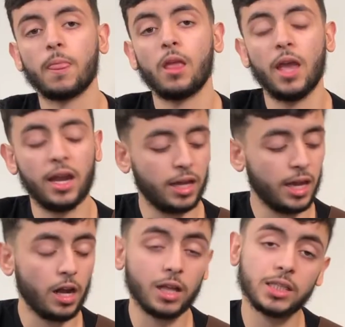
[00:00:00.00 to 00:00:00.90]
And
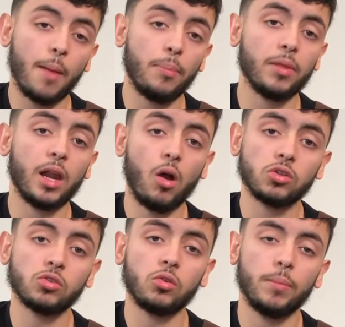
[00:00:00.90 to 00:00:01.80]
again, on top of that
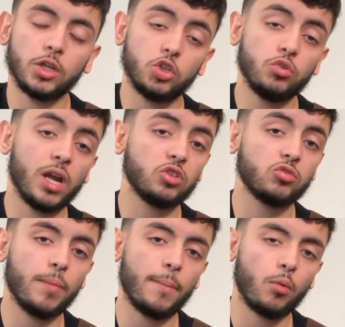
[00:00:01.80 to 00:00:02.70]
also, make sure you guys
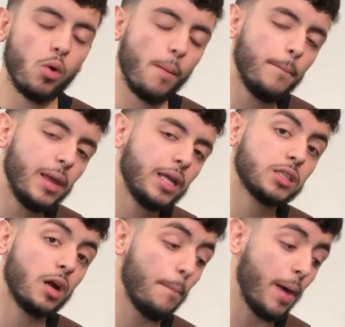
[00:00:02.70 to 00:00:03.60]
remember what makes
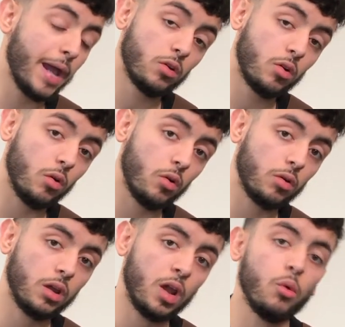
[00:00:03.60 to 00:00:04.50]
a minor chord
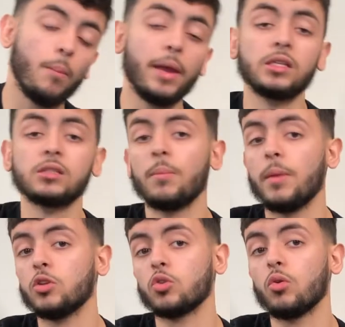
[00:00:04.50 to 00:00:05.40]
and what makes a
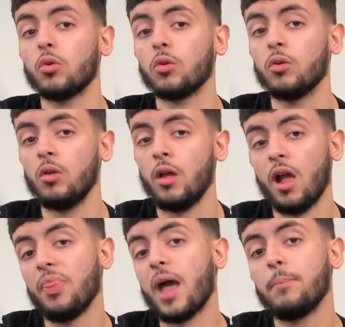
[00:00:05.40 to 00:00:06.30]
major chord.
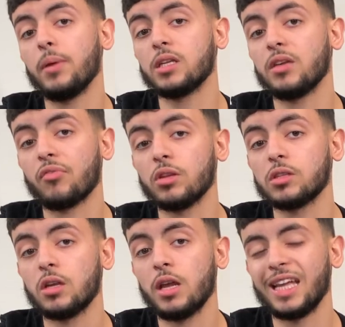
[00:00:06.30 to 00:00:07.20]
And that big
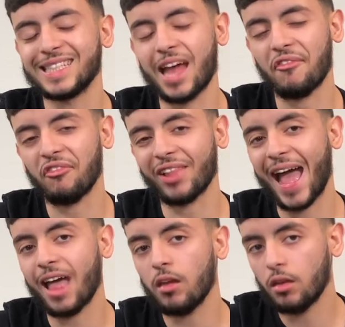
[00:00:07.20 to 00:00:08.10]
difference is that
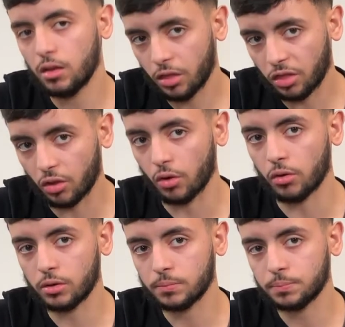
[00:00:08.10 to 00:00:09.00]
flat
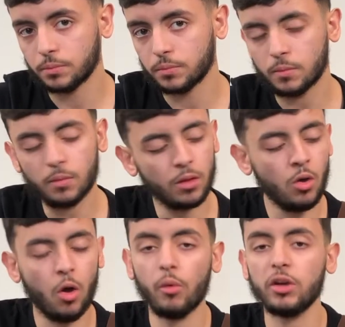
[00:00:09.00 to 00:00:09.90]
third.
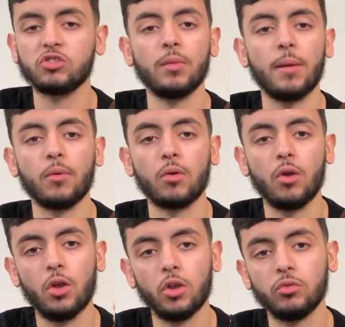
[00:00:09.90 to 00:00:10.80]
Always remember,
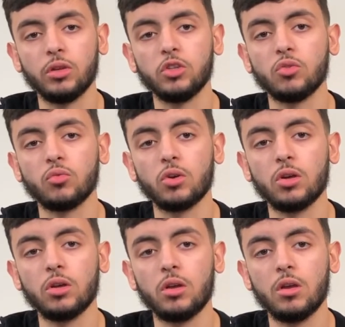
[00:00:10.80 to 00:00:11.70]
you need your
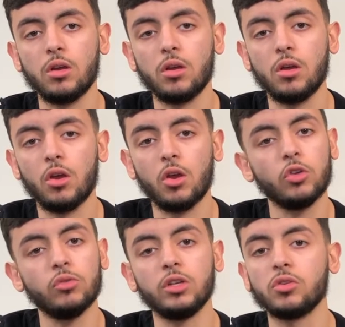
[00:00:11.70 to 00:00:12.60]
root,
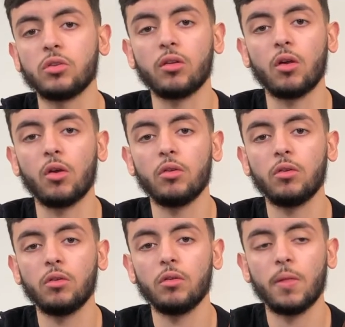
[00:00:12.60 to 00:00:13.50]
you need your third,
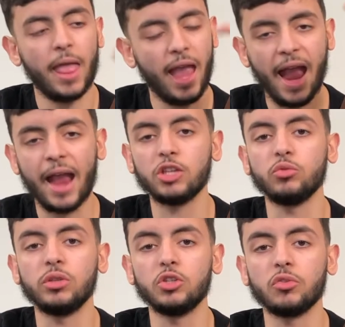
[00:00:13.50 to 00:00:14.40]
and you need your